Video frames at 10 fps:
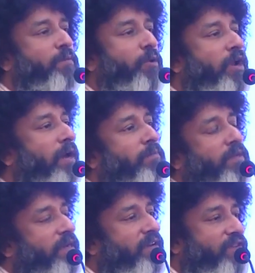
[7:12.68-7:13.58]
more
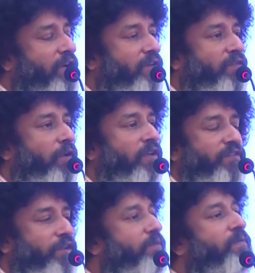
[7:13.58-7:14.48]
humble in front of all of
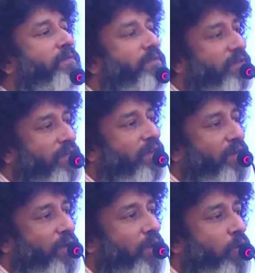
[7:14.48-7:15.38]
you
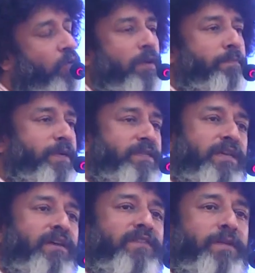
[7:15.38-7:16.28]
who will
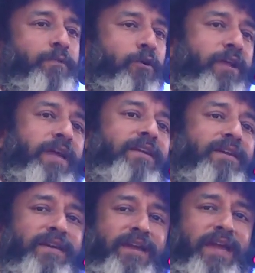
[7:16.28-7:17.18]
preserve and protect
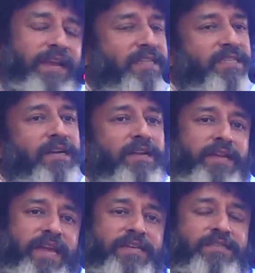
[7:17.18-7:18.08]
and in certain
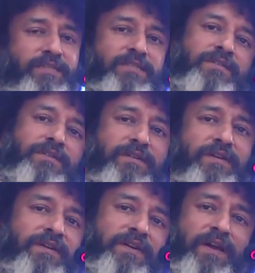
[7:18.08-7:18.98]
cases
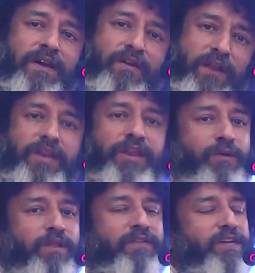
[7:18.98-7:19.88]
renew
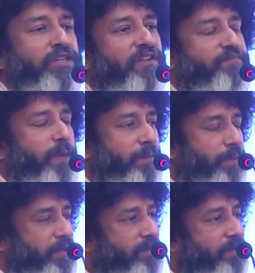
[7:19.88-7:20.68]
the vision of people.